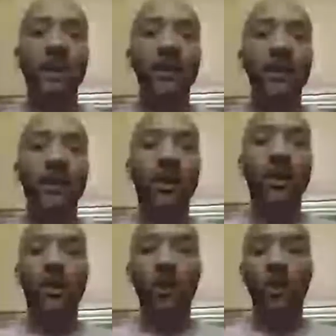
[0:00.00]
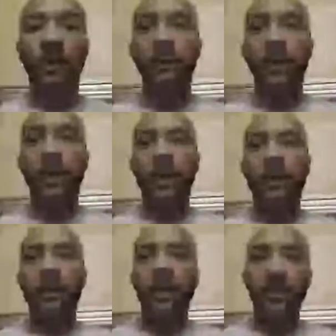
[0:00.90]
the wrong woman.
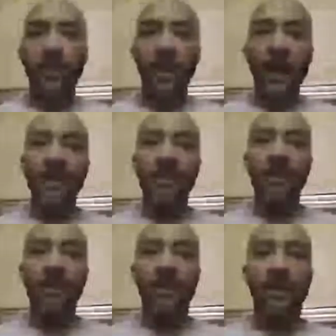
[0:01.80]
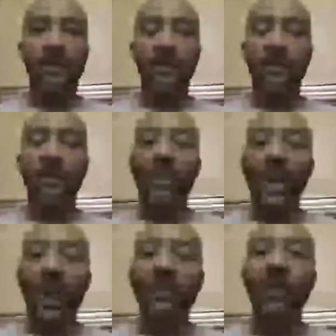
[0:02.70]
Because what happens is this.
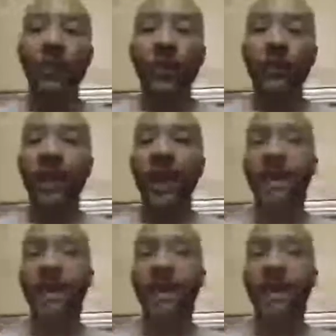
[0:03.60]
Every woman has